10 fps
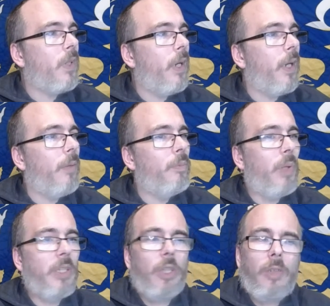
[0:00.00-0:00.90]

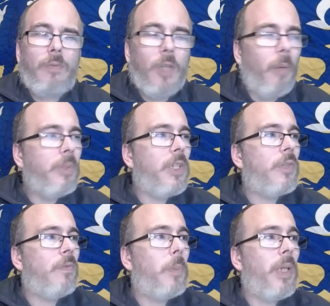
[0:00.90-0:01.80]
But it's good for
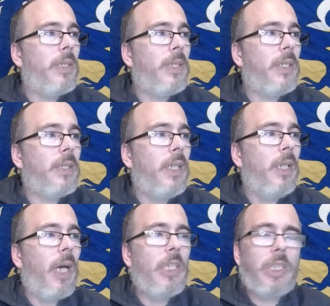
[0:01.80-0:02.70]
competition for places.
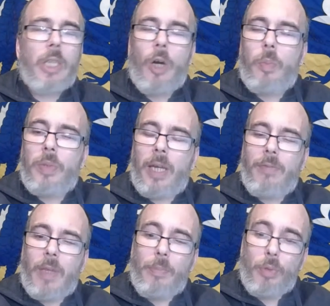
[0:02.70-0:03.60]
I just hope that
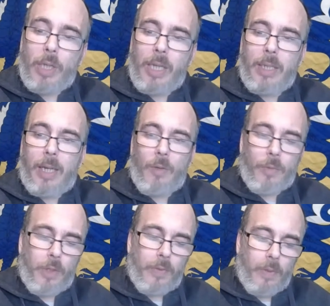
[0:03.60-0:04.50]
if they bring in
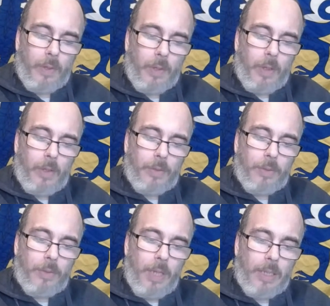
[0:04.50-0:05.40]
Howverth,
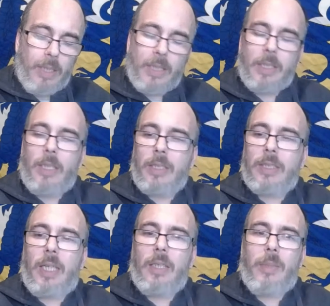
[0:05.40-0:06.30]
it doesn't
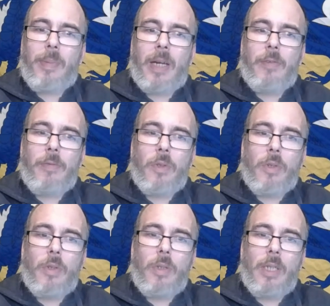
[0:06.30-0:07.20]
unsettle the back
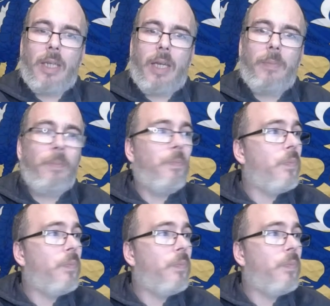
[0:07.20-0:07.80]
four again.